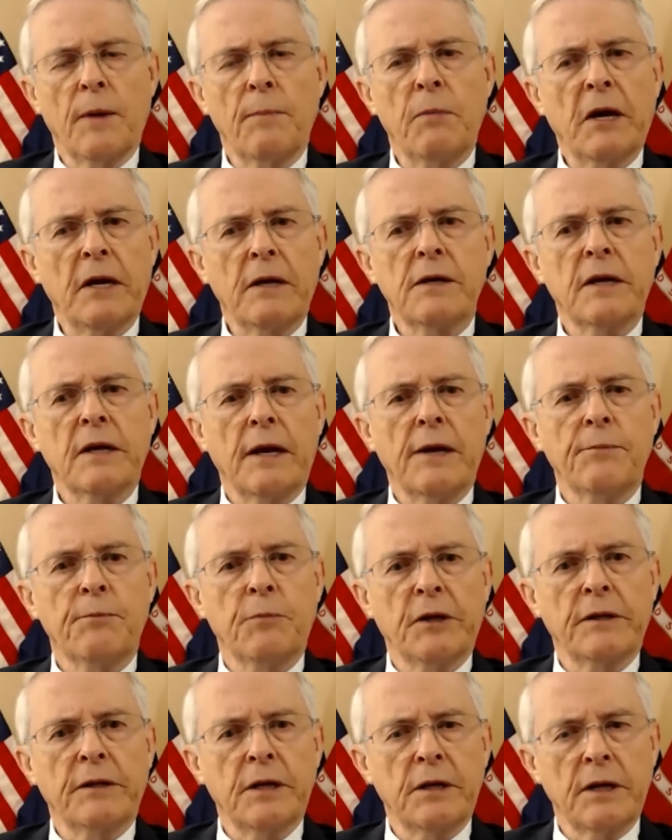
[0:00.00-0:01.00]

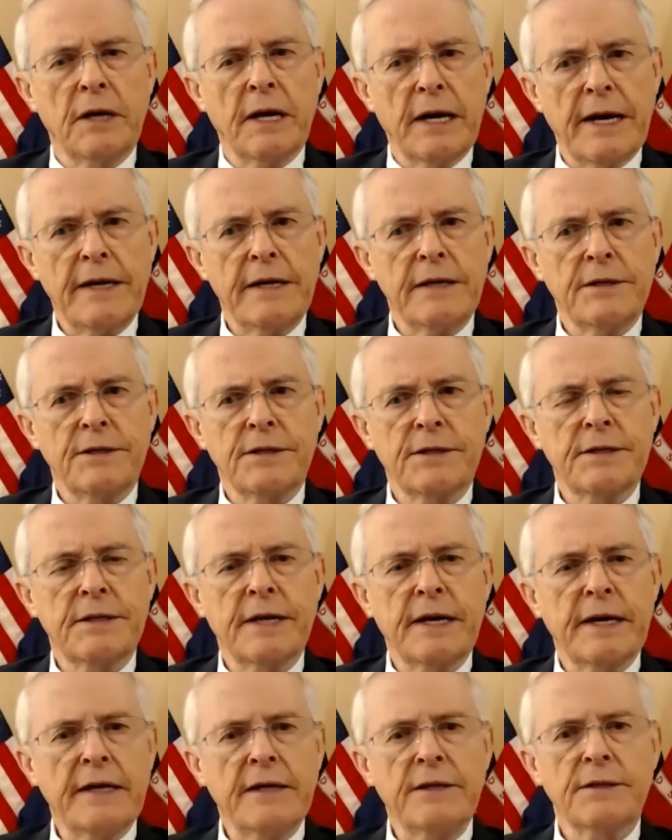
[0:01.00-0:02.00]
but the United
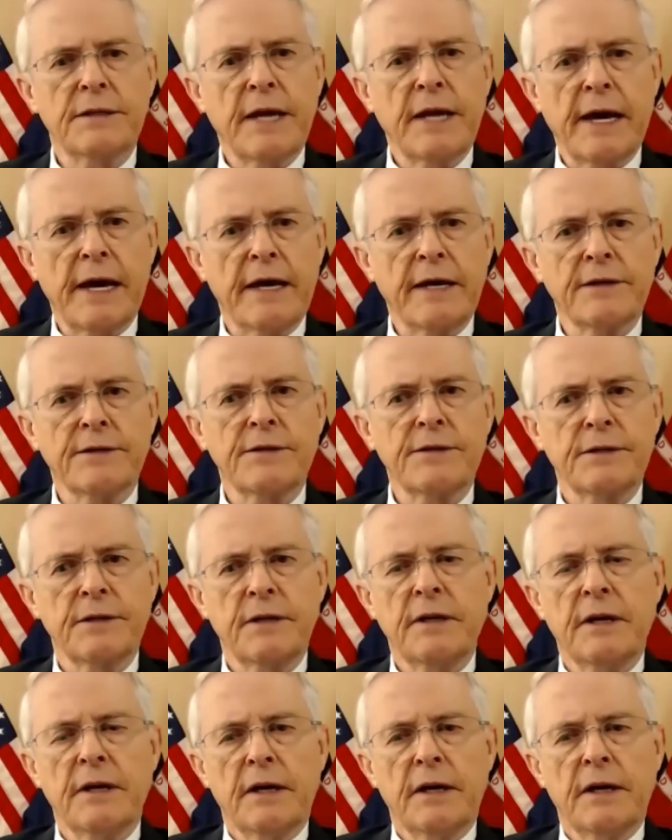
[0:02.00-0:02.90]
States has